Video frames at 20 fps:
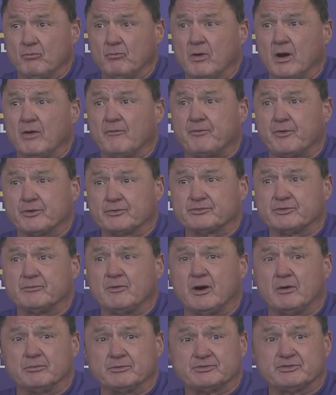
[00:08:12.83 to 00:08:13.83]
Well, first of
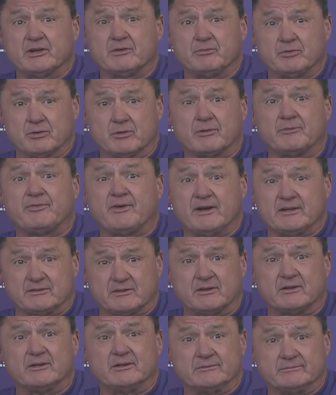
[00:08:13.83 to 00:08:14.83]
all, we said we're going to fight
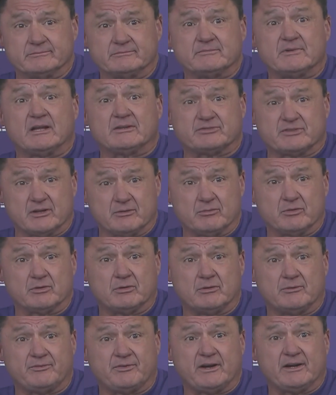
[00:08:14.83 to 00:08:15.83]
today. I said we're
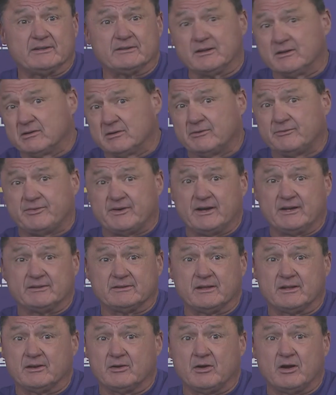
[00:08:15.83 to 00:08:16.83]
going to fight. They're going to fight.
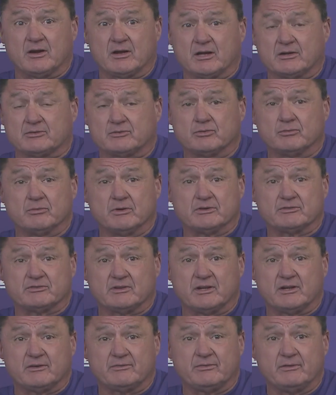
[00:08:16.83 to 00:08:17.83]
They know I got 2 weeks
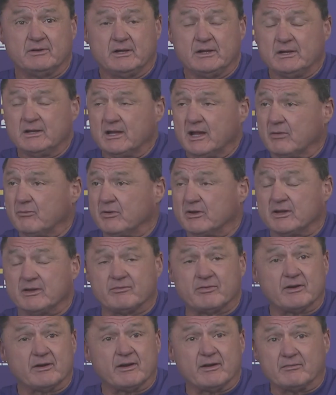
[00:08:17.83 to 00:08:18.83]
left, and we're
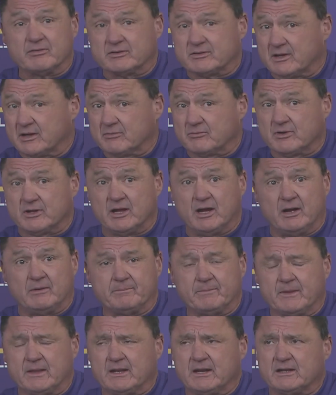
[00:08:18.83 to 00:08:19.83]
giving it everything we got.
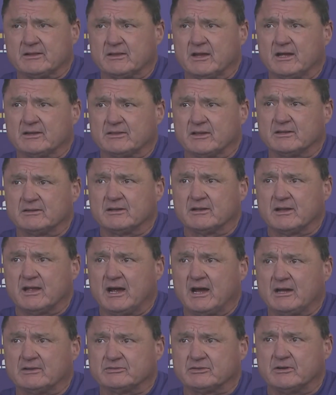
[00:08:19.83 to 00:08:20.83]
And I think the
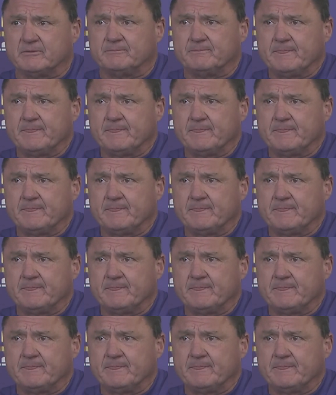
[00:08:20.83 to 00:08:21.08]
guys are,